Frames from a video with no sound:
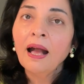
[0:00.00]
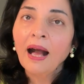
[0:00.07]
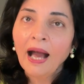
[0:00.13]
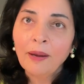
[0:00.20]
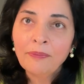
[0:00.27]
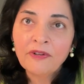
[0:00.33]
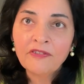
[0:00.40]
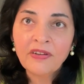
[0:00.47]

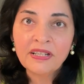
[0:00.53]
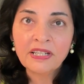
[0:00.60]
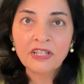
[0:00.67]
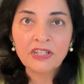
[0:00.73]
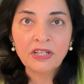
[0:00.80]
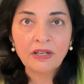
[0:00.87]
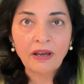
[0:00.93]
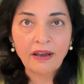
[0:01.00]
I'm Professor
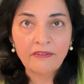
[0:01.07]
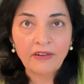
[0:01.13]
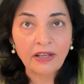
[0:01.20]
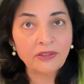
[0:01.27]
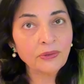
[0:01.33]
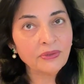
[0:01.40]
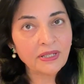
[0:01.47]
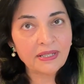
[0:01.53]
Shania
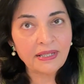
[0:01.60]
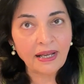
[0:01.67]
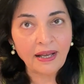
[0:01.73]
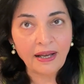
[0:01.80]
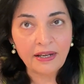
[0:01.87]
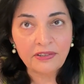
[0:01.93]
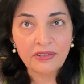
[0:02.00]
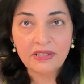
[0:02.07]
Rathod, a
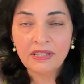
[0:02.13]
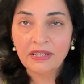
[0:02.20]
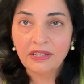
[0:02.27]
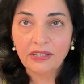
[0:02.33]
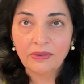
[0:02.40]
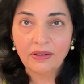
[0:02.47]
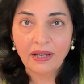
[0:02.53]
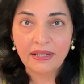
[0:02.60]
psychiatrist in the
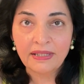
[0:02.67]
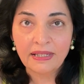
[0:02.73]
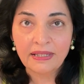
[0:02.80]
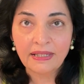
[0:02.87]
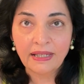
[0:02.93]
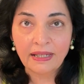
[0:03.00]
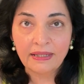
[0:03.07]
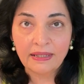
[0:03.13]
United
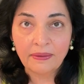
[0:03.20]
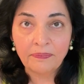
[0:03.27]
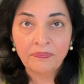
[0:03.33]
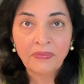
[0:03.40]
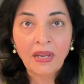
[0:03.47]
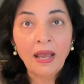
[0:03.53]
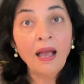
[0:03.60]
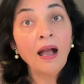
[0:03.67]
Kingdom.
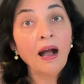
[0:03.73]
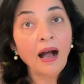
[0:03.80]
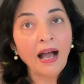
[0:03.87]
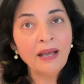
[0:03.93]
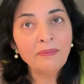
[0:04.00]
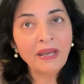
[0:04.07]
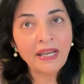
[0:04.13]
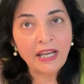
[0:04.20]

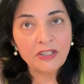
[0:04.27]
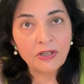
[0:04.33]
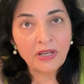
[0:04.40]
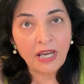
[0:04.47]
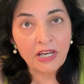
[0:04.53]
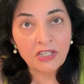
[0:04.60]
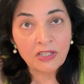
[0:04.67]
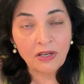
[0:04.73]
I make
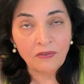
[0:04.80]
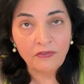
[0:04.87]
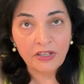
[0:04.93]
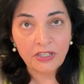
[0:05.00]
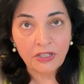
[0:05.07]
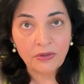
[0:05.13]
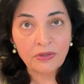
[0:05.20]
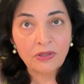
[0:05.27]
educational
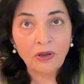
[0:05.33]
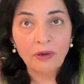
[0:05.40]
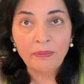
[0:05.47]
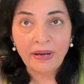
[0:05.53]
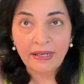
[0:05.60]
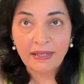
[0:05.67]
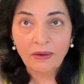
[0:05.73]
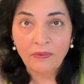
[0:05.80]
videos on
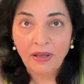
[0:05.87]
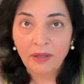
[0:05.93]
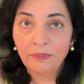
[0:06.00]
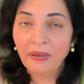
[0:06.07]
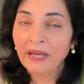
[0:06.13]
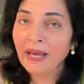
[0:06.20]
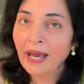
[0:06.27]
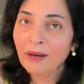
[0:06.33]
mental
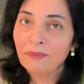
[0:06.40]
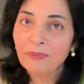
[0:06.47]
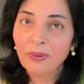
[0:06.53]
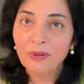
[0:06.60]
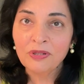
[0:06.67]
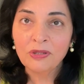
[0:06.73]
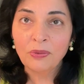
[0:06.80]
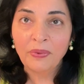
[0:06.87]
well-being and
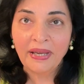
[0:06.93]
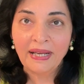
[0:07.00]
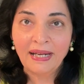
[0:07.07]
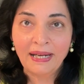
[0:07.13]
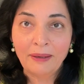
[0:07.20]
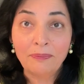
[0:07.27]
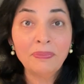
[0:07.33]
post weekly.